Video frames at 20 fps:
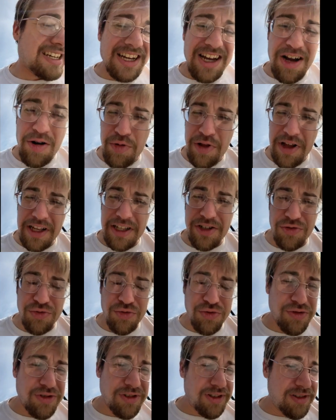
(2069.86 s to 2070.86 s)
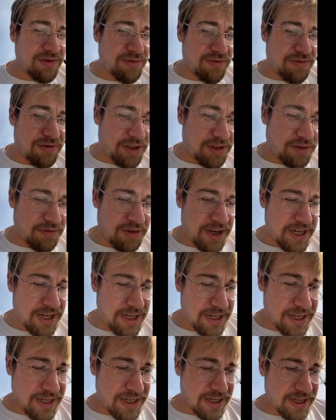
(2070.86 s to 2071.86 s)
Airplanes are real, real, right?
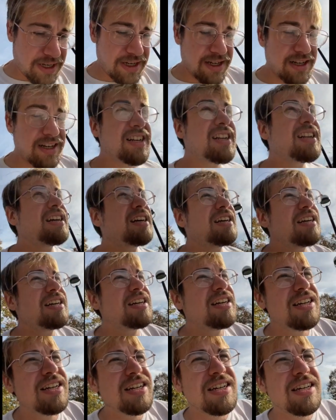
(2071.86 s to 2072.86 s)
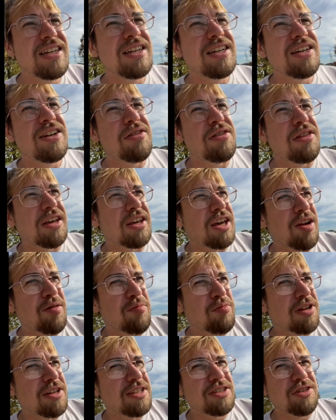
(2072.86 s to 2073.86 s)
You think
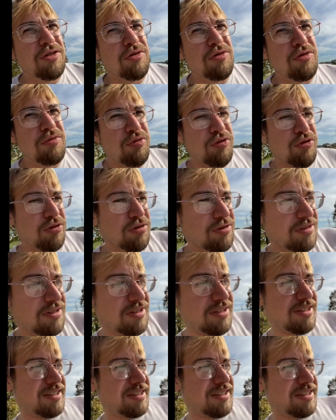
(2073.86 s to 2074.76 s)
airplanes go through portals?